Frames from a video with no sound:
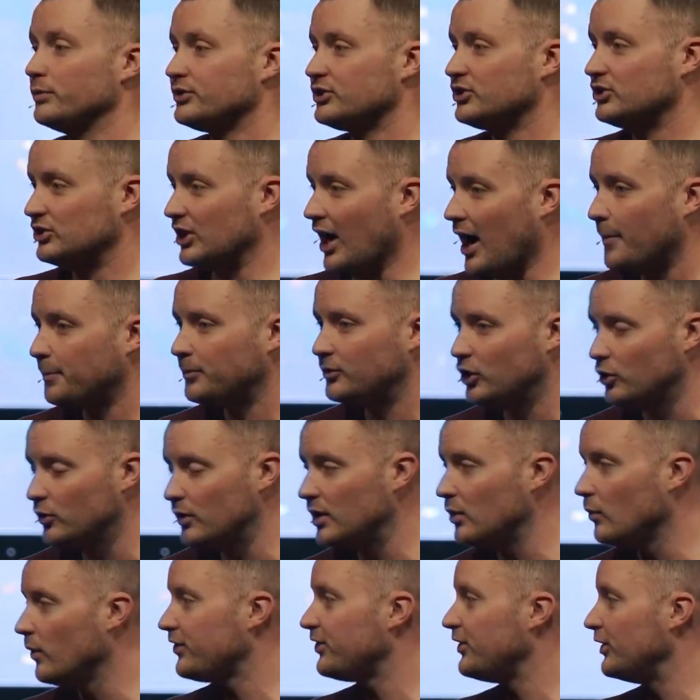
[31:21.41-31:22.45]
stop
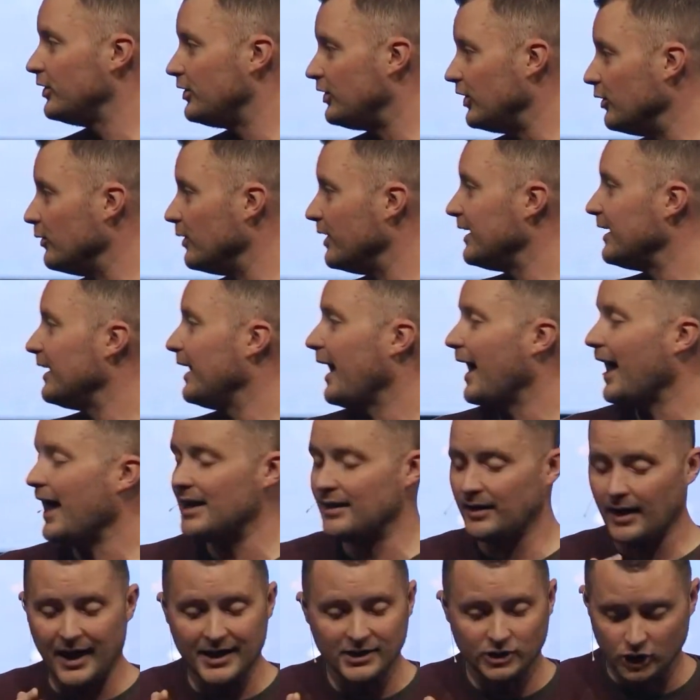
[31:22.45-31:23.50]
doing what they're doing
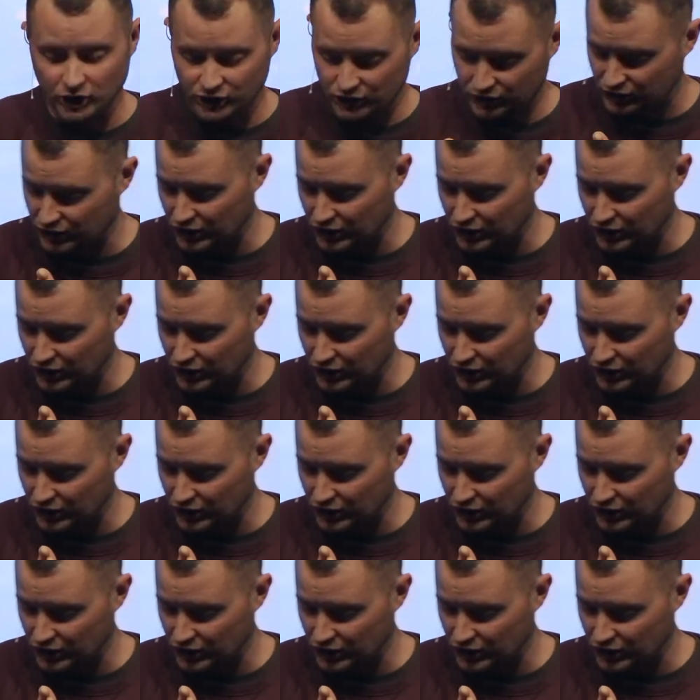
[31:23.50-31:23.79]
and just